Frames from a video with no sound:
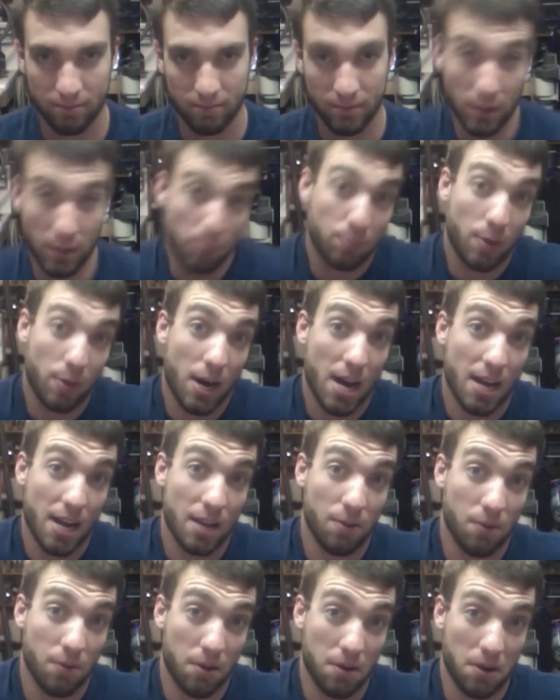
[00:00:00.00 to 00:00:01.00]
You probably
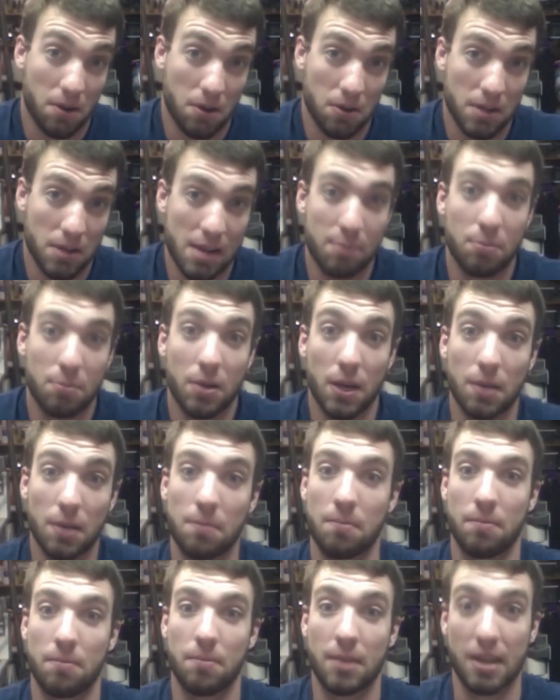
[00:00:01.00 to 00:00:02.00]
didn't want to know that, but
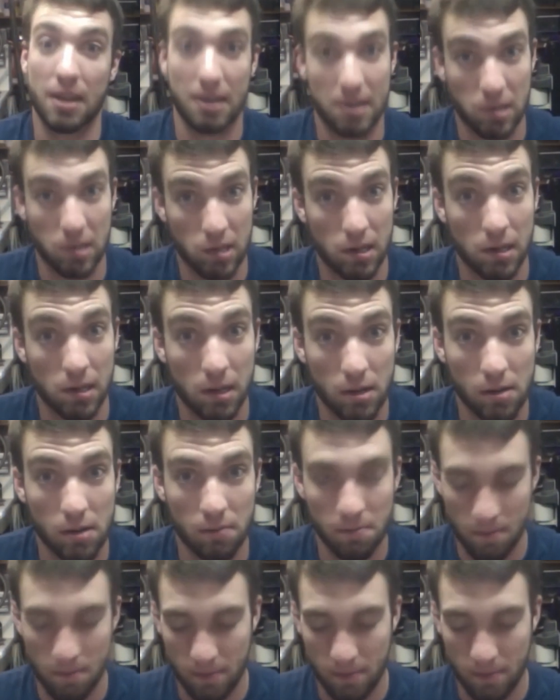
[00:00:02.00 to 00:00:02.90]
now you know.